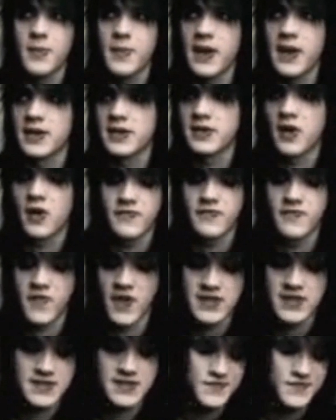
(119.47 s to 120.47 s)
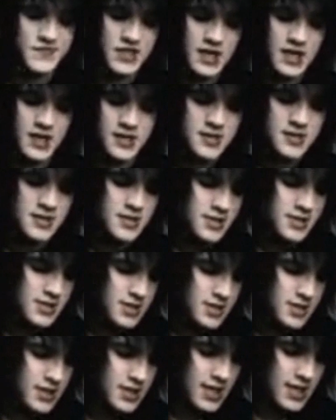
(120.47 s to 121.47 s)
a band called Veins of Jenna,
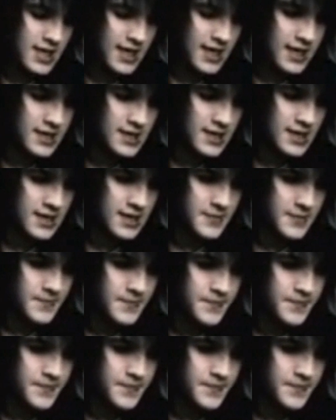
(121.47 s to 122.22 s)
and